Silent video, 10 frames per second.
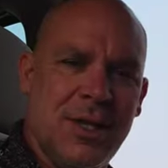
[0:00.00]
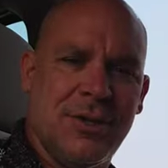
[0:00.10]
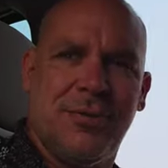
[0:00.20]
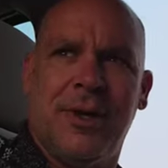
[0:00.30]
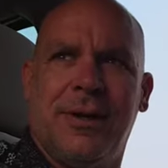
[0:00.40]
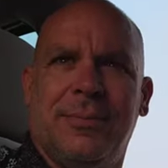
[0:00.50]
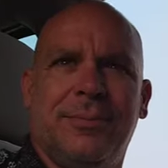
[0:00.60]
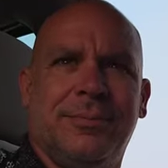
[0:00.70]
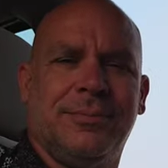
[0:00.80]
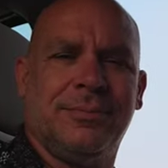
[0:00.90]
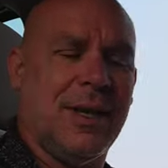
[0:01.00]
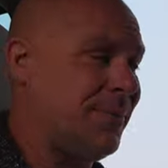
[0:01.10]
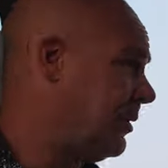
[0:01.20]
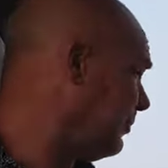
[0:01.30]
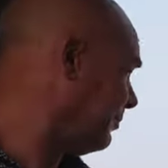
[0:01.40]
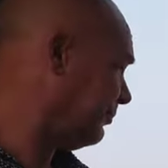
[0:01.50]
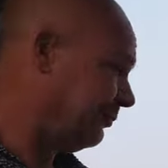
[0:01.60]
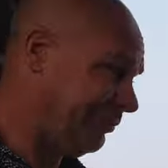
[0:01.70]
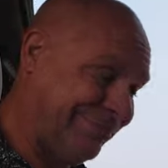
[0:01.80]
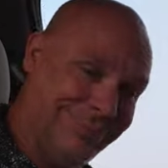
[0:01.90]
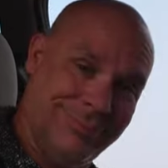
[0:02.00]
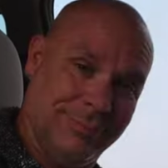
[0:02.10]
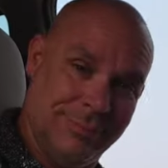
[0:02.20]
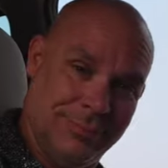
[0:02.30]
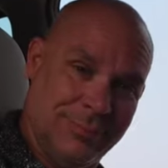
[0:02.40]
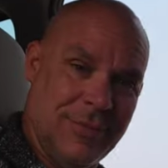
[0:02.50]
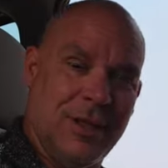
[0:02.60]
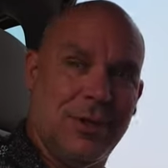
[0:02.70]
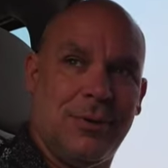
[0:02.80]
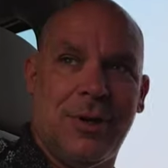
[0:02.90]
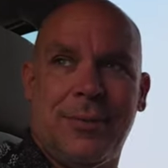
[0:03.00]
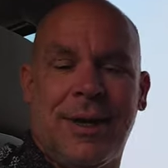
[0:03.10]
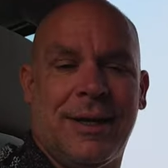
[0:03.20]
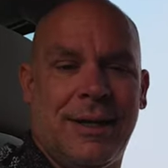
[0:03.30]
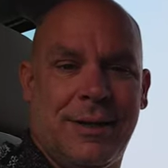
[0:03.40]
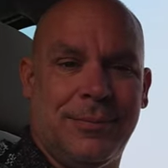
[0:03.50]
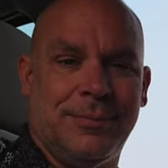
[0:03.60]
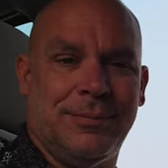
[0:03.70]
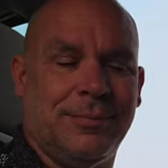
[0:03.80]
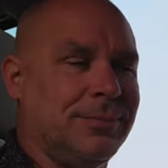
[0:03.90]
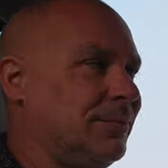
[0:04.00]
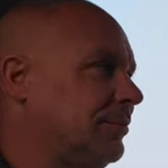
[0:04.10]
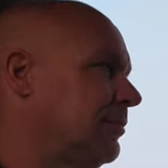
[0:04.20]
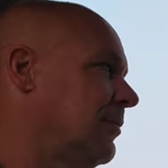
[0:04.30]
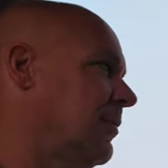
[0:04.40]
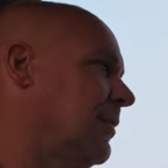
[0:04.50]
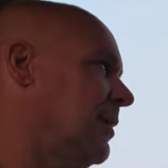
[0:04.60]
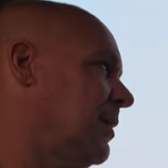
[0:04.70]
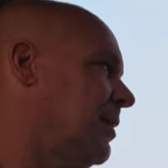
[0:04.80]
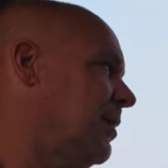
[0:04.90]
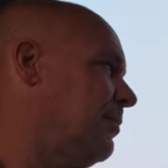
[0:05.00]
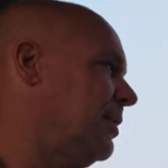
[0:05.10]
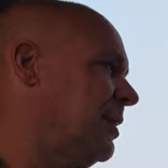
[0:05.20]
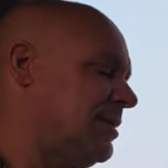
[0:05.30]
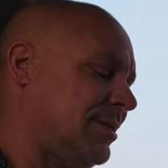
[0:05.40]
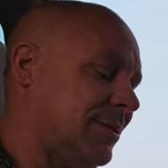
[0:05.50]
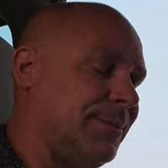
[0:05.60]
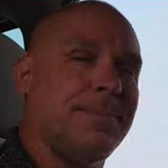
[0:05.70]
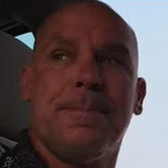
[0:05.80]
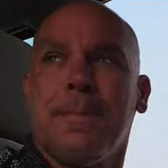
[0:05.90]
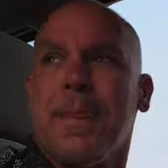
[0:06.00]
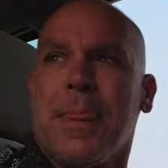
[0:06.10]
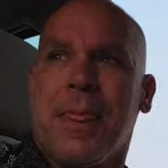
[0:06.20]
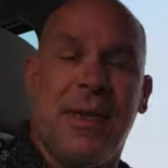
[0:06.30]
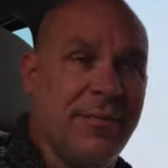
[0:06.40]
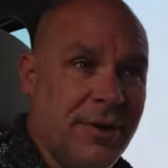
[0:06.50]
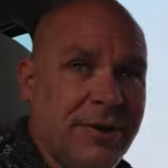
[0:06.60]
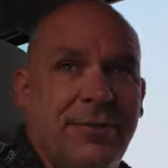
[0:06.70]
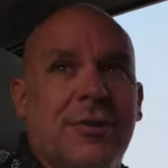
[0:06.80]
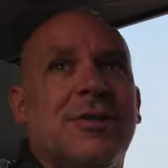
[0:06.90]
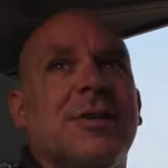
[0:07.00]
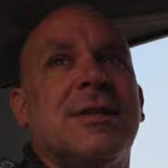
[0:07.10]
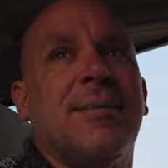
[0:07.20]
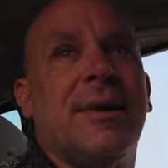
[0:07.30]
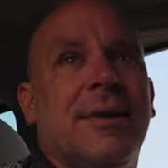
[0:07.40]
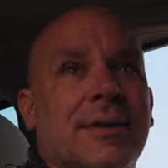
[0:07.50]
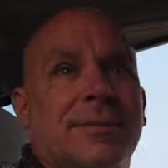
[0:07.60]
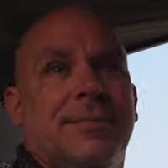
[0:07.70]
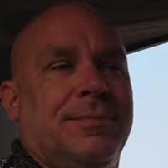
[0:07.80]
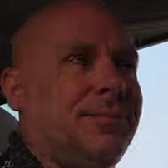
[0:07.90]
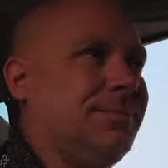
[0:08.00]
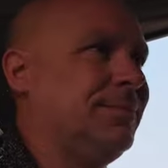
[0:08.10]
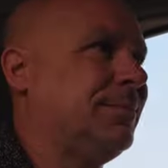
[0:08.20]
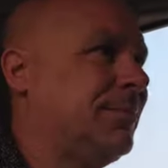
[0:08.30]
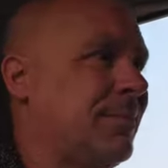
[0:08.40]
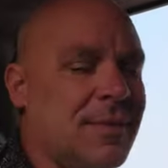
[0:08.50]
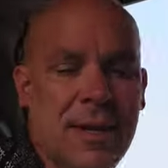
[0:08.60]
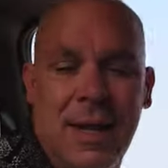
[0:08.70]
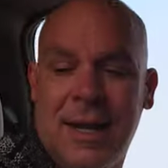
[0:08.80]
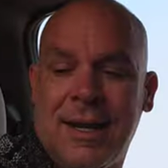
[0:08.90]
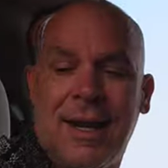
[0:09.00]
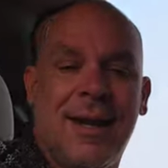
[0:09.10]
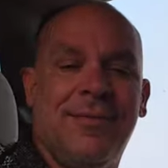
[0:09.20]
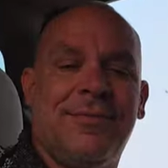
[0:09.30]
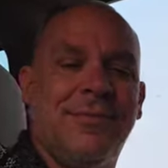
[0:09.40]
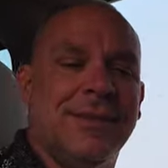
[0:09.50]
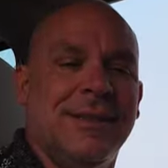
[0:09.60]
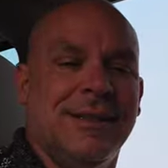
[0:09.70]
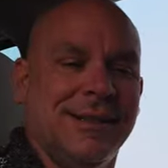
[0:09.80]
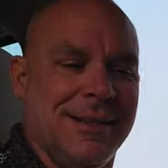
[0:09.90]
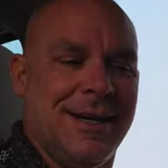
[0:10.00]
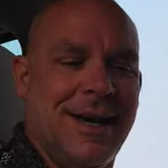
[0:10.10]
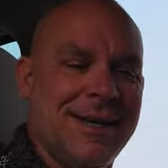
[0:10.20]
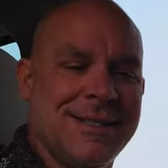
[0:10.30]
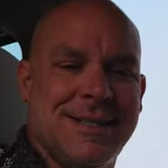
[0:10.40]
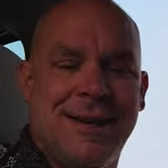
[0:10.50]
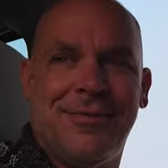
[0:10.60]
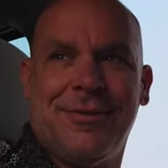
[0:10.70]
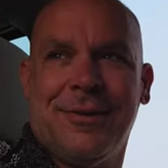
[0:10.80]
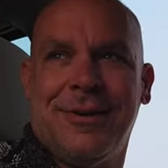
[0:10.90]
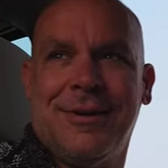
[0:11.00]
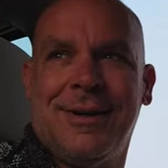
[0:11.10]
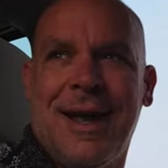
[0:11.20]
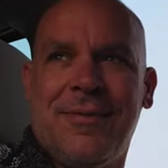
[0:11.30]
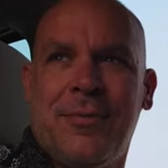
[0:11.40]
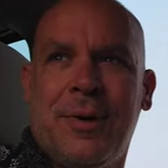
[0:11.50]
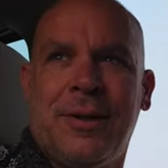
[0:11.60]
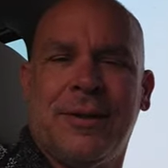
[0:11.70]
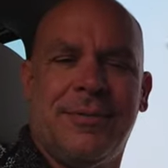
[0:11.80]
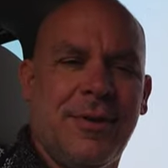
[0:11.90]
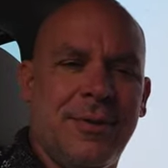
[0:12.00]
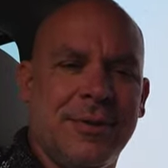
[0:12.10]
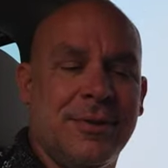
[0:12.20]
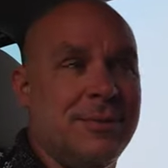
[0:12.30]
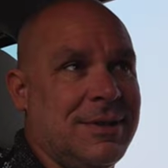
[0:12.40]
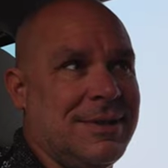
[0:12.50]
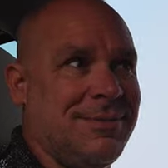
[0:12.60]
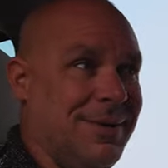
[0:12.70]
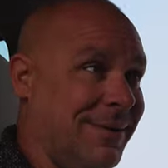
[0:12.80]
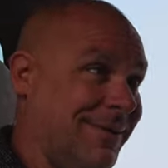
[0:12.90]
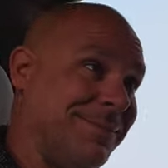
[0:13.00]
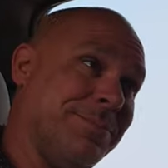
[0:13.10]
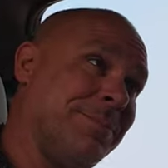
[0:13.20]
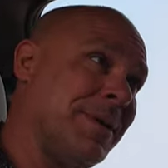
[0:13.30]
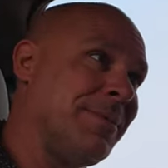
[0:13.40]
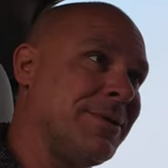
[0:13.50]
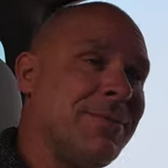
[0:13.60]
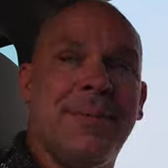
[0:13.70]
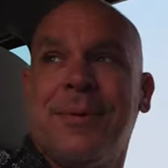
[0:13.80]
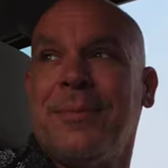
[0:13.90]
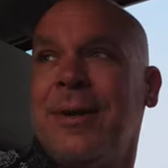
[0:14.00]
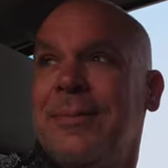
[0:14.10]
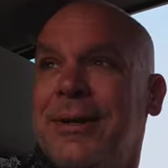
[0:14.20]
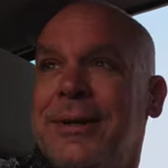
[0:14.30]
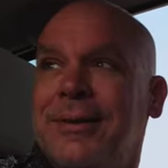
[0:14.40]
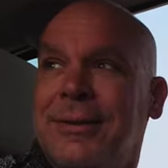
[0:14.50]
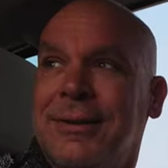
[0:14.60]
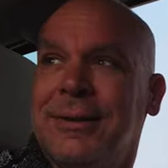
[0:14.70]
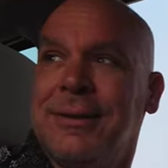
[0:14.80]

it's freedom. I mean, look where I'm hanging out. I'm blessed and very fortunate to be here. And I can stay here for half a month if I want to, which is pretty much what I'm going to probably be doing.